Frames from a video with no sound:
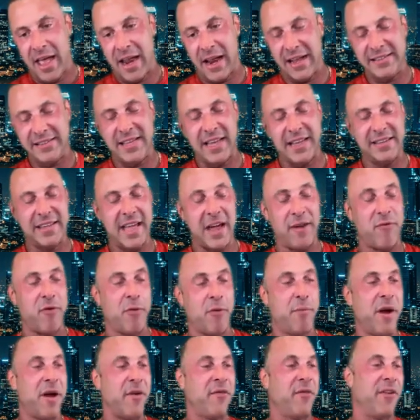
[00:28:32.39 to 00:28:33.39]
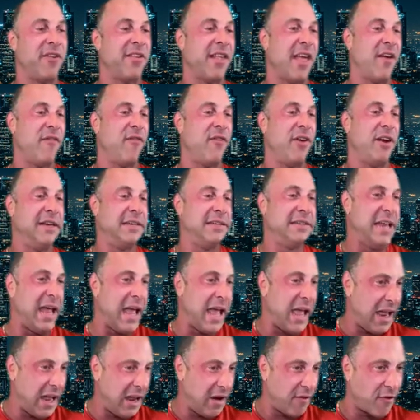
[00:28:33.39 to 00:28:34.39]
And I take that for breakfast every
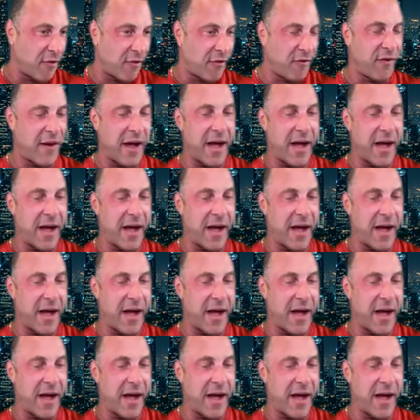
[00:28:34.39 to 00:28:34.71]
day for